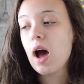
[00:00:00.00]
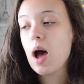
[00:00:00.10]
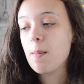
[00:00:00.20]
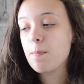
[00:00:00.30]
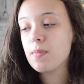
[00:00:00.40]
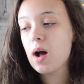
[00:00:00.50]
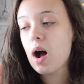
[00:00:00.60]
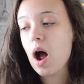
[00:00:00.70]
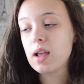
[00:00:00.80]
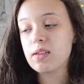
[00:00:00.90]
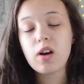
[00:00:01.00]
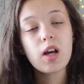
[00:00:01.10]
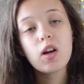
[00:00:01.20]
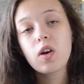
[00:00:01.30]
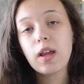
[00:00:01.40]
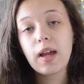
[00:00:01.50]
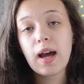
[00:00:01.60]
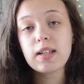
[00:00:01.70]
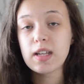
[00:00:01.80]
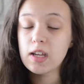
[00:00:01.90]
I started looking
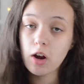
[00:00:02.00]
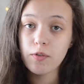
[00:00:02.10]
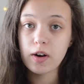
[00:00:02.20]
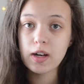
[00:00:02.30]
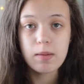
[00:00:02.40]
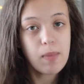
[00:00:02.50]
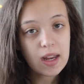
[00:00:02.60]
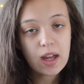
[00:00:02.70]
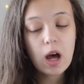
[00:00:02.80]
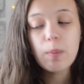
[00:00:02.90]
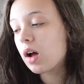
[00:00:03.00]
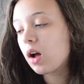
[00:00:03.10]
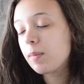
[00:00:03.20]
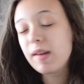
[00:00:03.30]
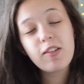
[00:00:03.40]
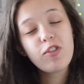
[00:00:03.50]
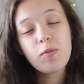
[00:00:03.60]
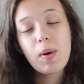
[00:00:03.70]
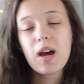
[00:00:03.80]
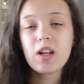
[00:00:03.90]
at eco-friendly makeup. I made a few
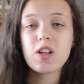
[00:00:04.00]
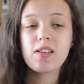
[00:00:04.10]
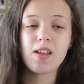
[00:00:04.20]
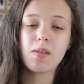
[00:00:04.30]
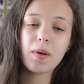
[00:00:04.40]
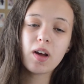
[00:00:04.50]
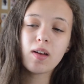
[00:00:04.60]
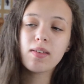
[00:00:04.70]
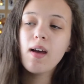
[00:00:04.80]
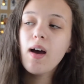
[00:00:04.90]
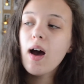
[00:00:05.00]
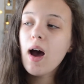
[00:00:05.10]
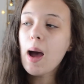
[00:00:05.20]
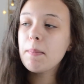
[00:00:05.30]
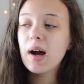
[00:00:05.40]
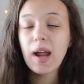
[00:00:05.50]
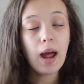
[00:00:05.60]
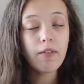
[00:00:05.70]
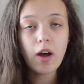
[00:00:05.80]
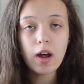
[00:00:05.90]
purchases because I
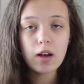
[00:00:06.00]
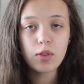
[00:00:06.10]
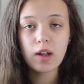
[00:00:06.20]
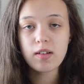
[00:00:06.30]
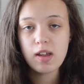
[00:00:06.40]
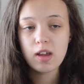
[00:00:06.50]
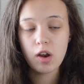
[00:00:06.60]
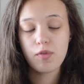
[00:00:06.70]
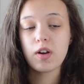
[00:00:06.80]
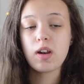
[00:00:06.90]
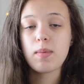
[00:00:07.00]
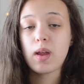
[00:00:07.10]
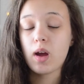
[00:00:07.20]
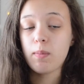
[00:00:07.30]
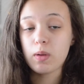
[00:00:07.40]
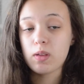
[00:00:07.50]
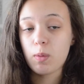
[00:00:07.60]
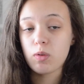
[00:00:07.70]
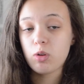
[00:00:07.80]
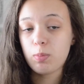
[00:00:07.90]
have heard that eco-friendly makeup is
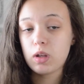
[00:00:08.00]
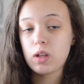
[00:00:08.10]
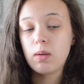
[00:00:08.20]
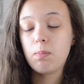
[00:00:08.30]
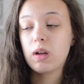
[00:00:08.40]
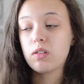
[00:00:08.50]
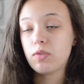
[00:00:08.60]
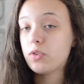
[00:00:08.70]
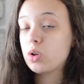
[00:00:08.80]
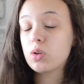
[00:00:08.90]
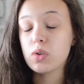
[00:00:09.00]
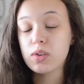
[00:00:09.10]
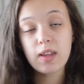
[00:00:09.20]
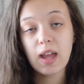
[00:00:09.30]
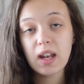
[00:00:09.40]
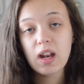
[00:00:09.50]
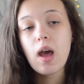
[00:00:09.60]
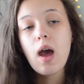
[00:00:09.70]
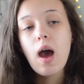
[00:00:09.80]
supposed to be better for your skin